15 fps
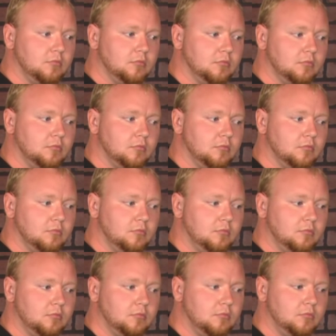
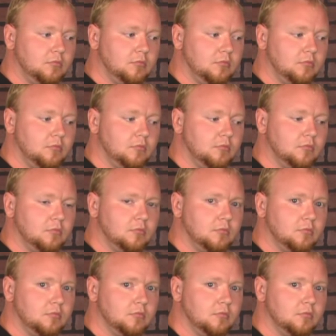
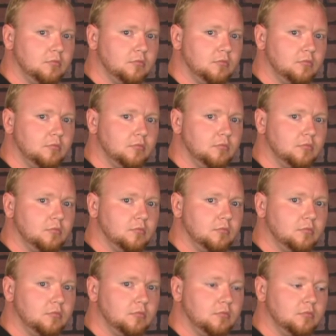
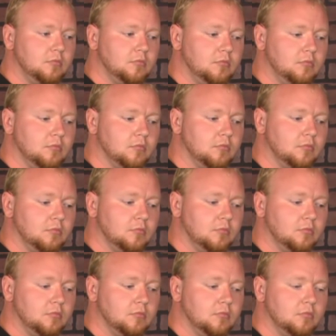
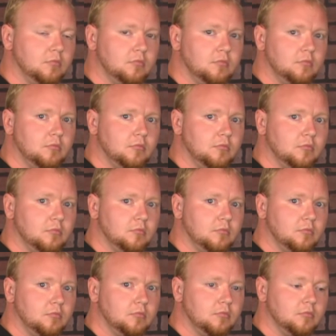
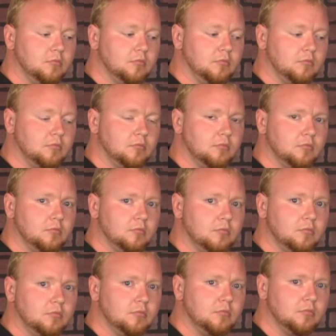
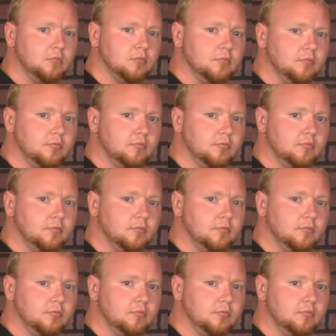(not speaking)